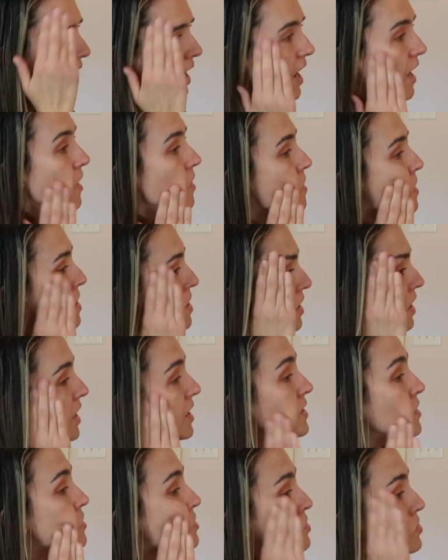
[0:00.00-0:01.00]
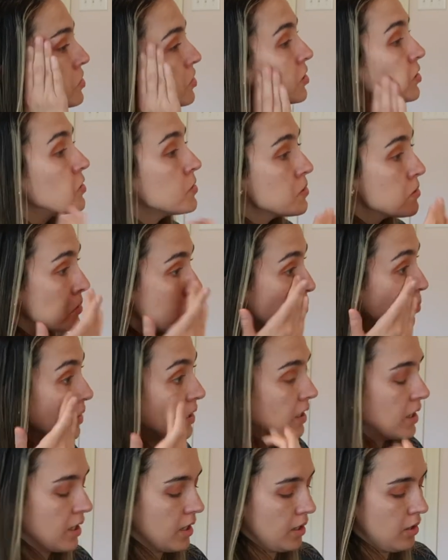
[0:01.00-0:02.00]
And then I did a girls'
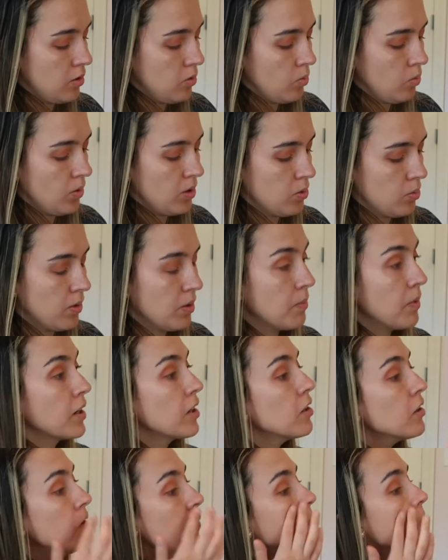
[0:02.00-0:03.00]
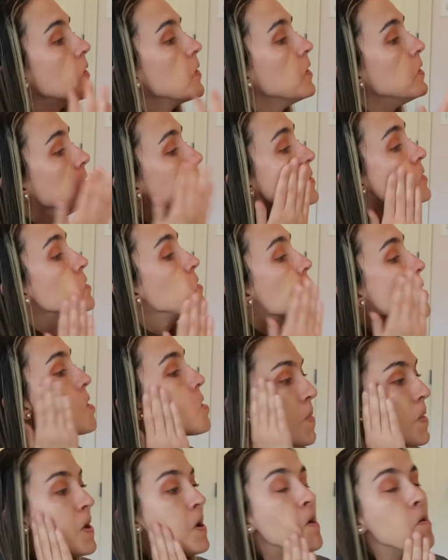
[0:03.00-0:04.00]
weekend with one of my girlfriends,
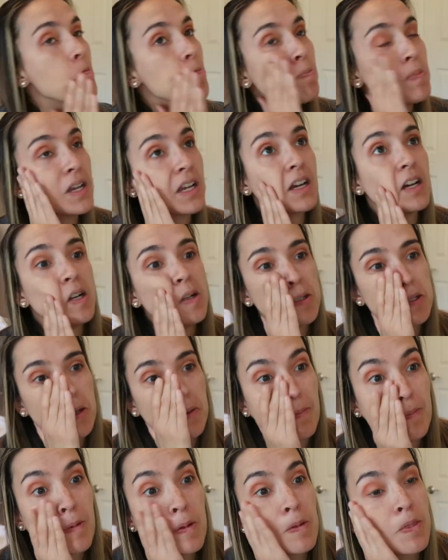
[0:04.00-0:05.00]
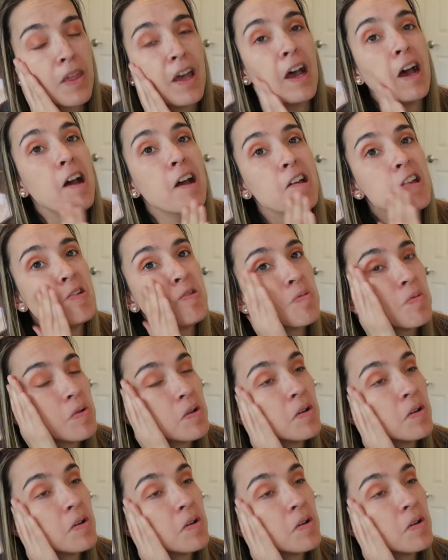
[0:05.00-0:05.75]
but because of all that,